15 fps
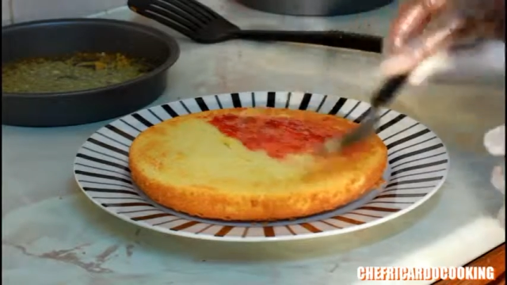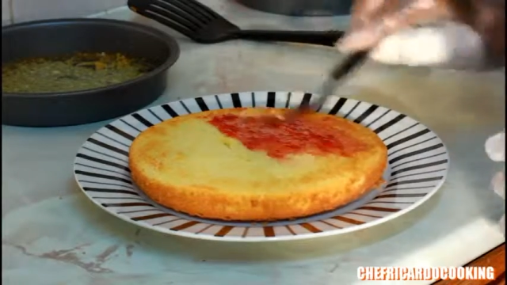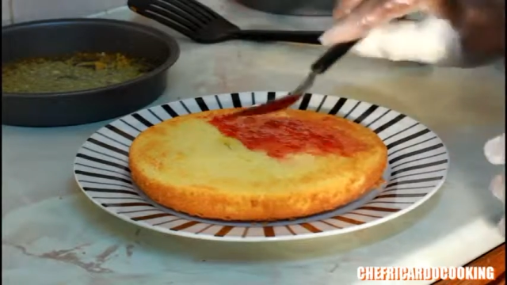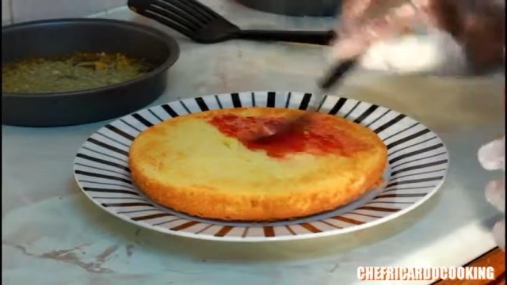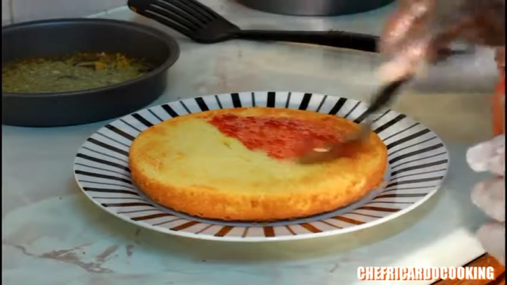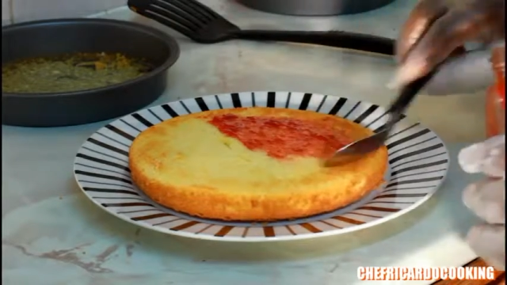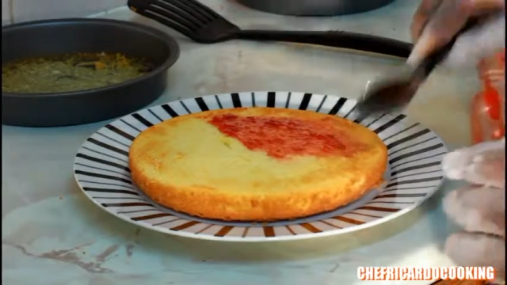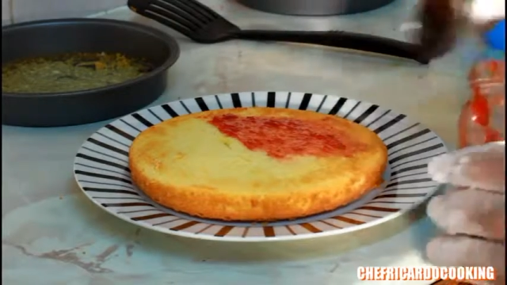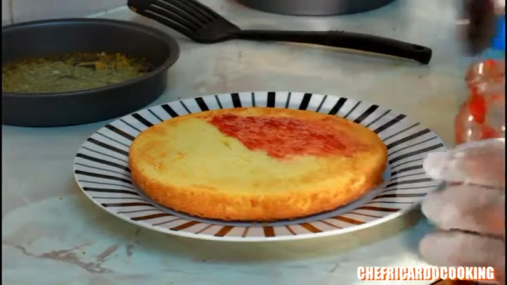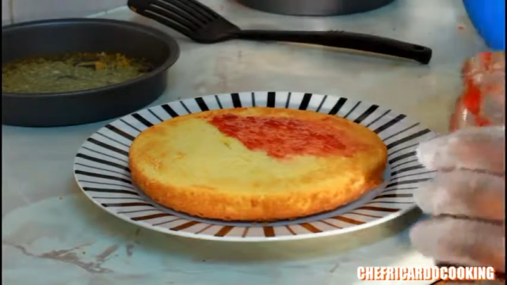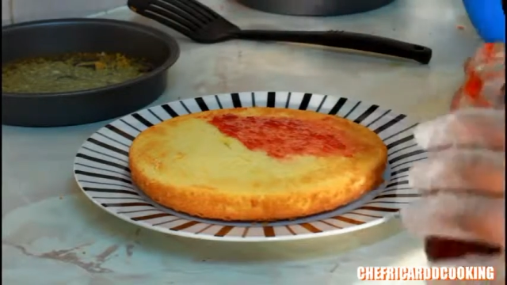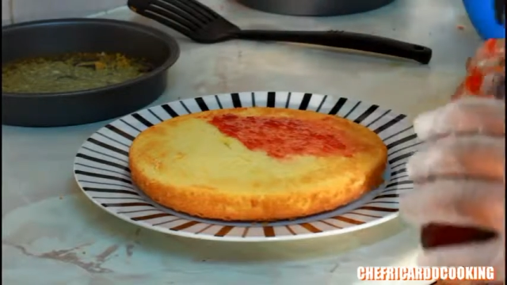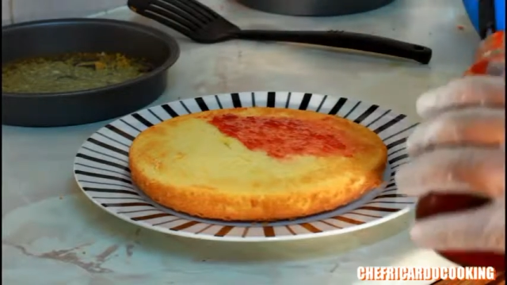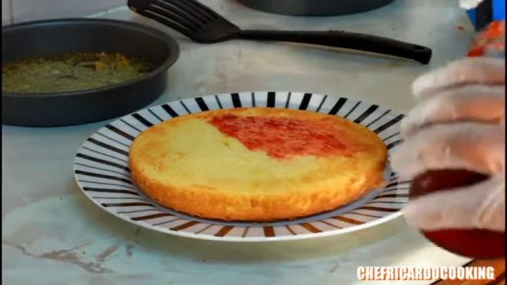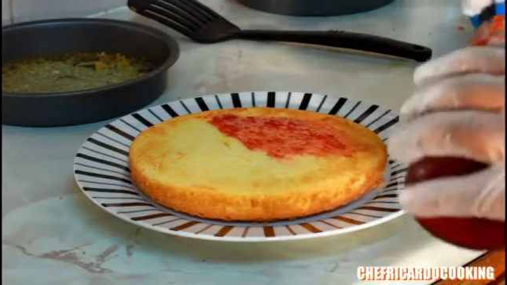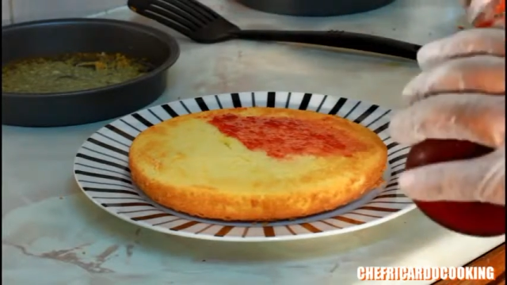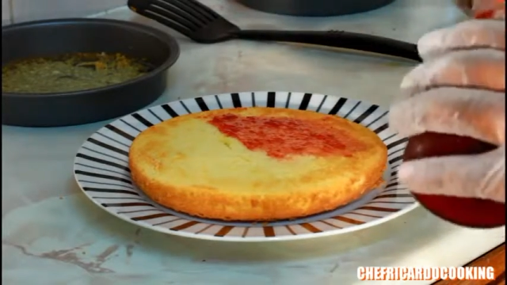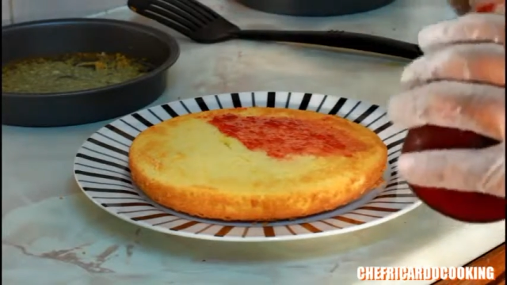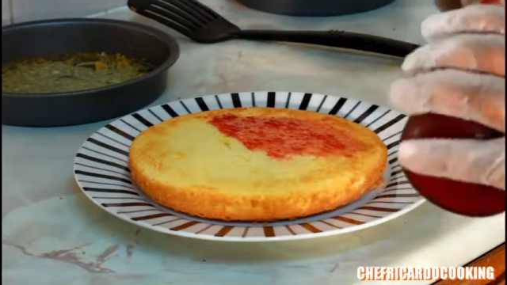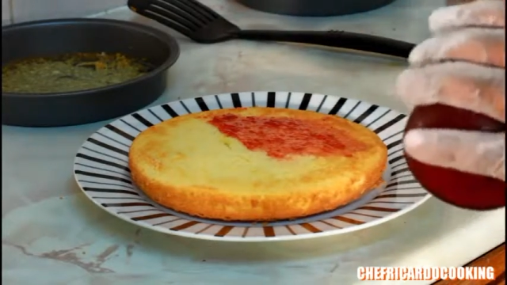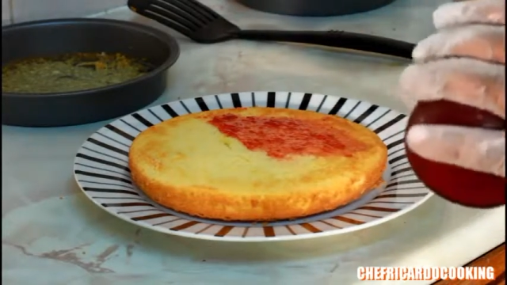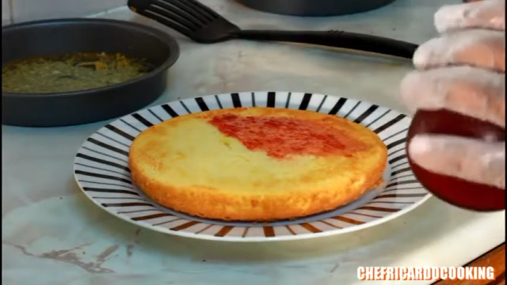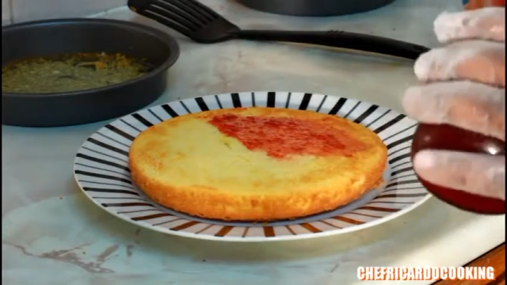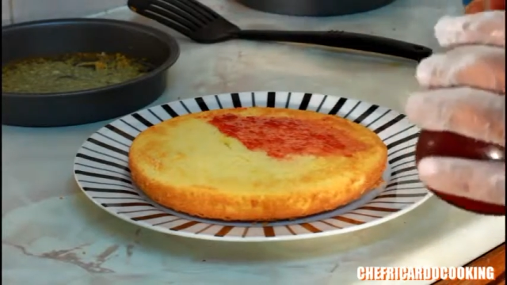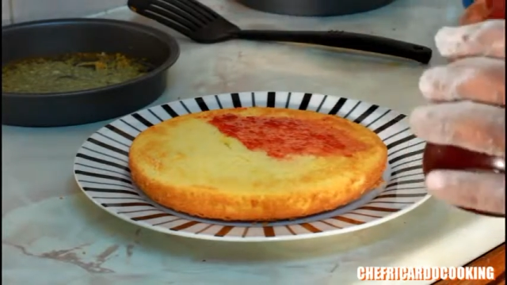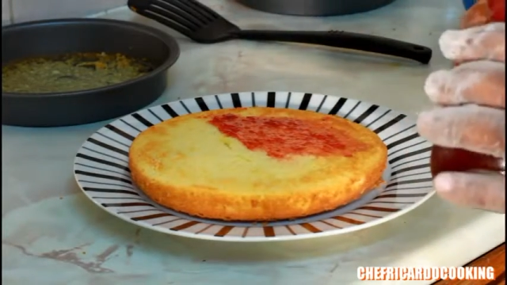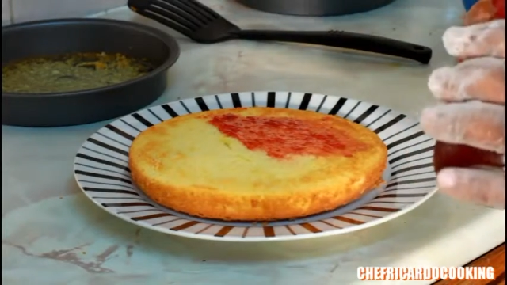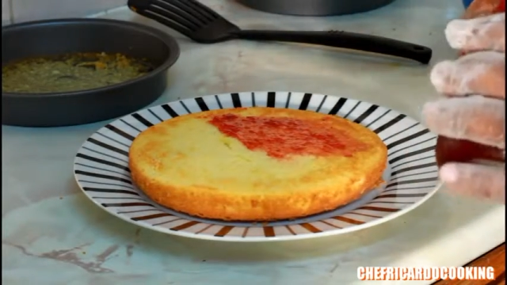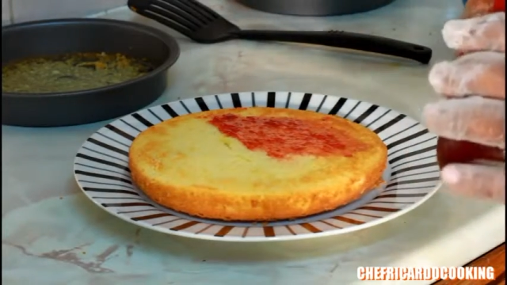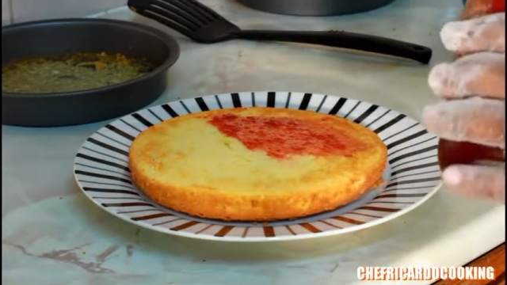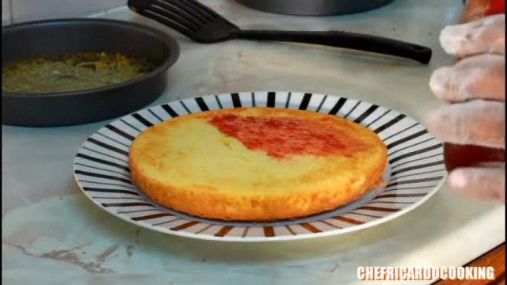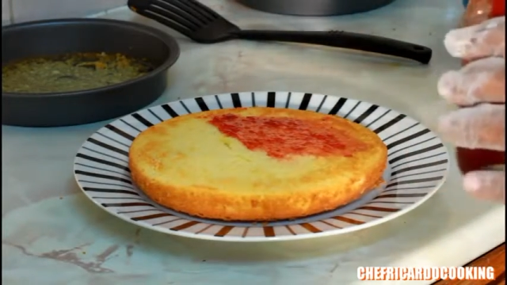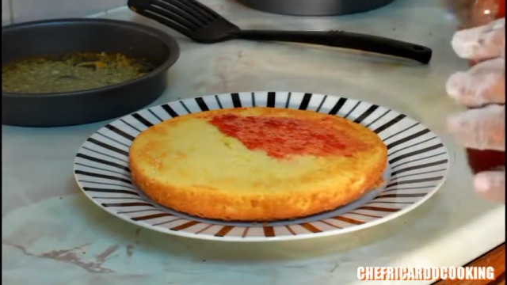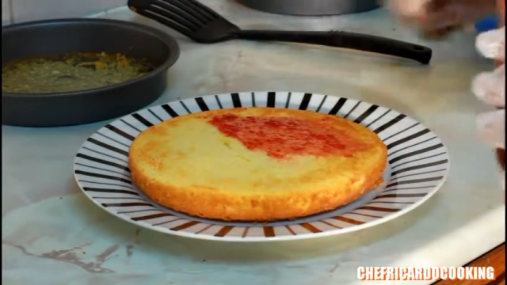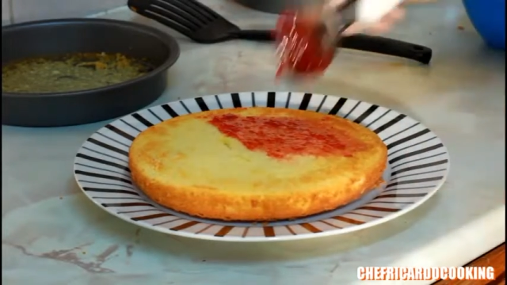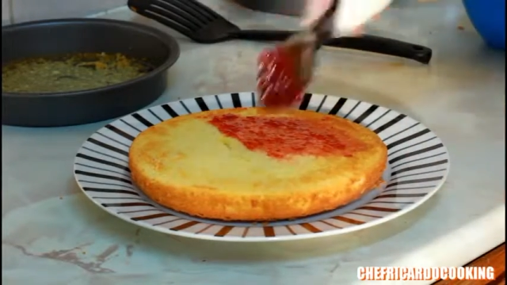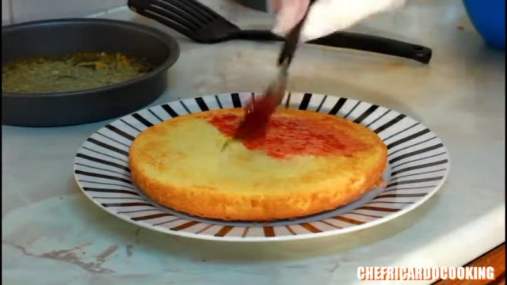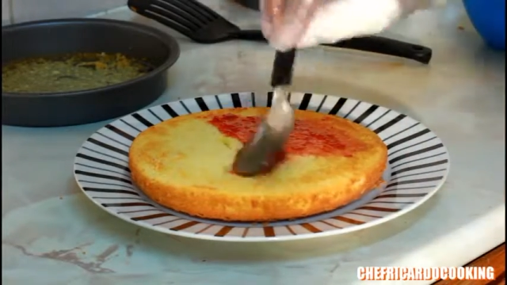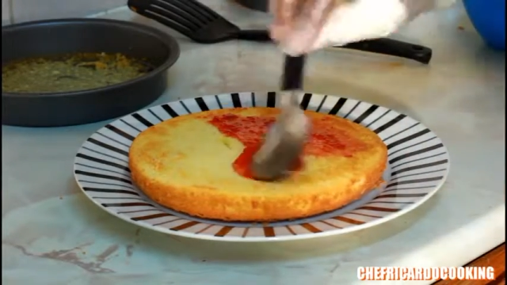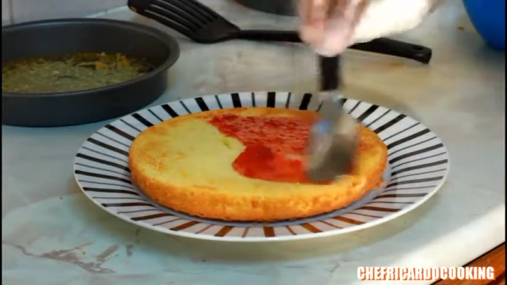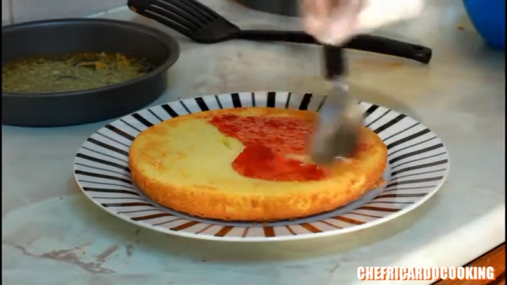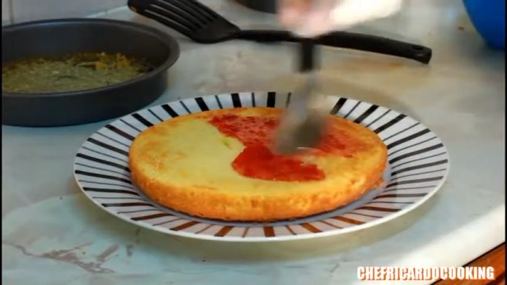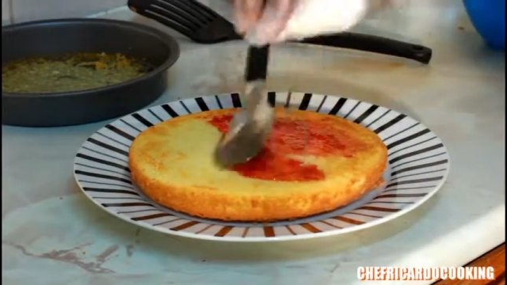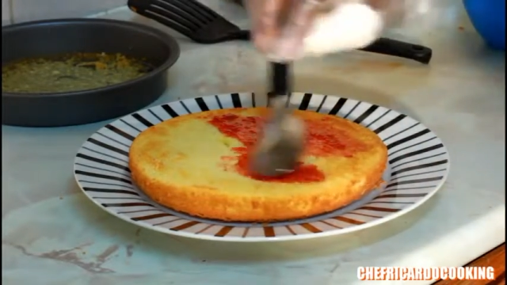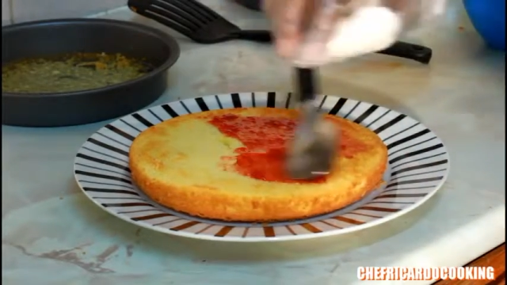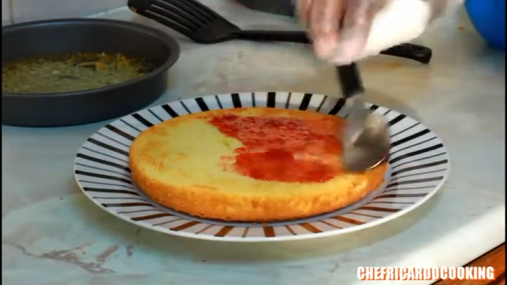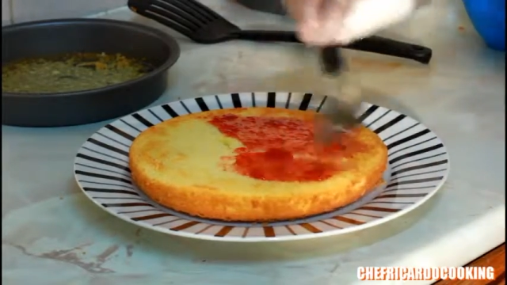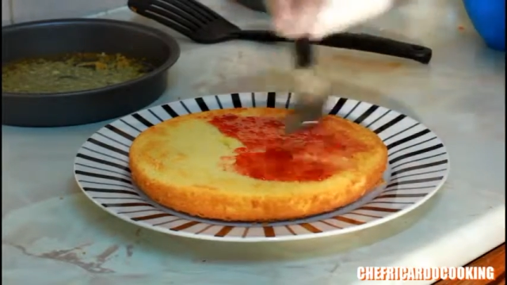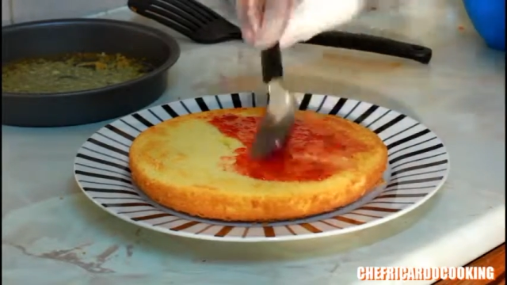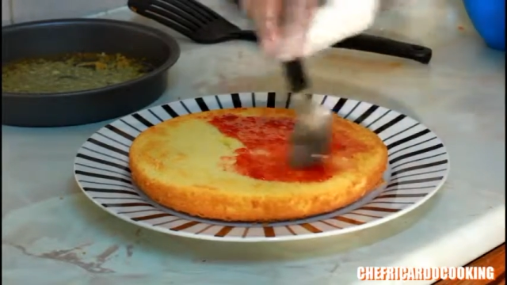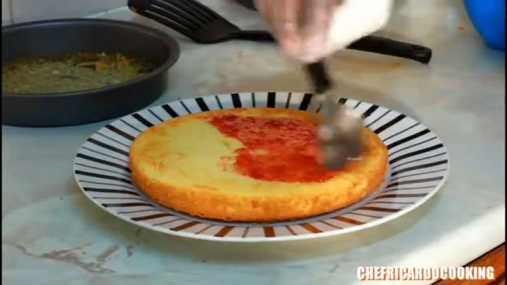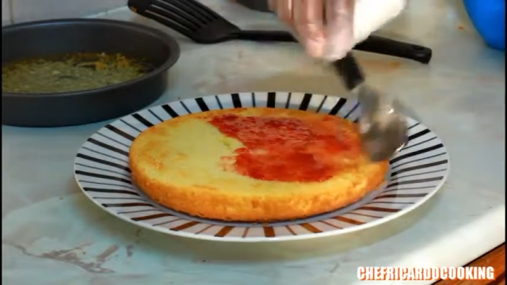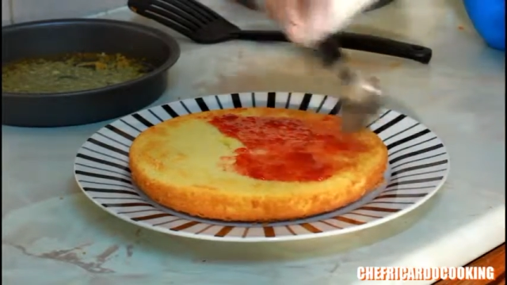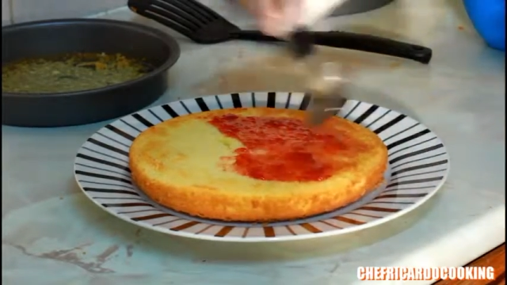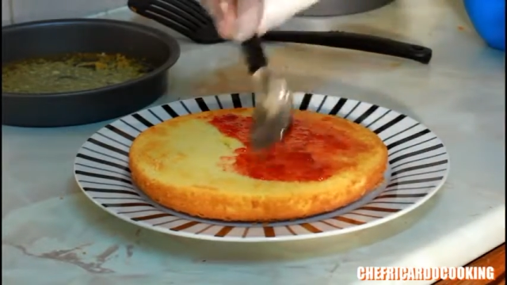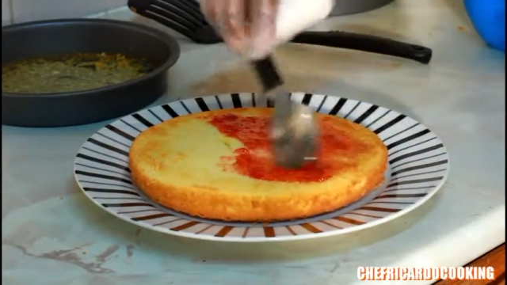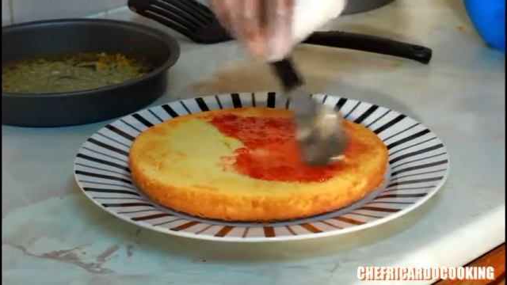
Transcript: No face is visible, so there are no lips to read.